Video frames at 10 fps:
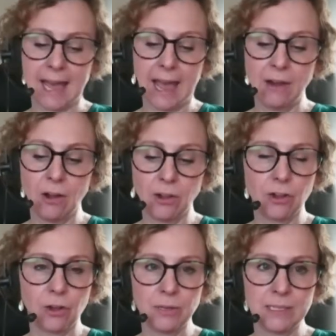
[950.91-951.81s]
how long you're
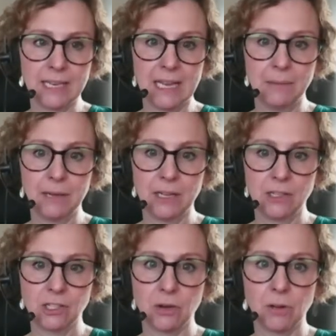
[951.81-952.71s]
going to keep it, and
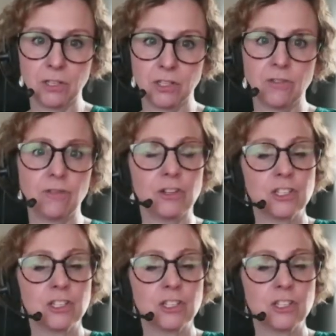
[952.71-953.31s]
so on and so forth.